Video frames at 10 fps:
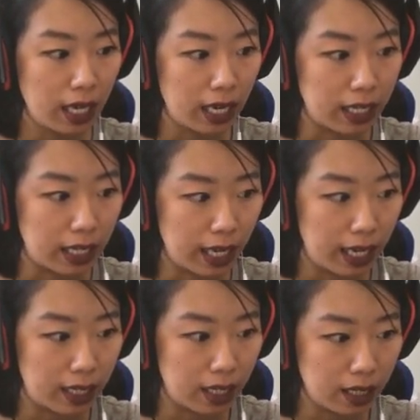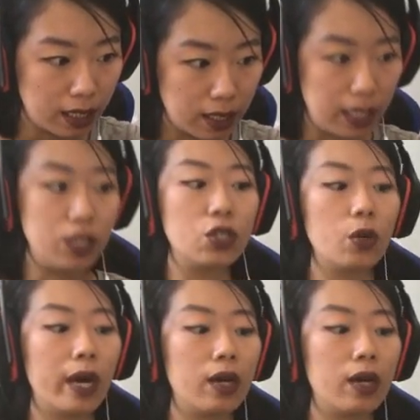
and then knees go